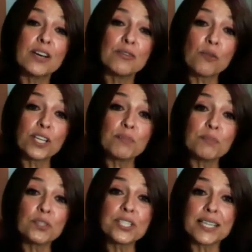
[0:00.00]

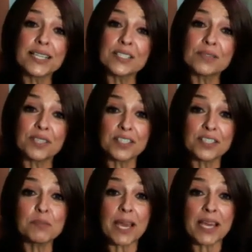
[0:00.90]
40% of the
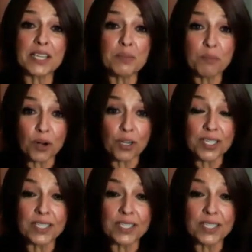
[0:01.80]
Hispanic market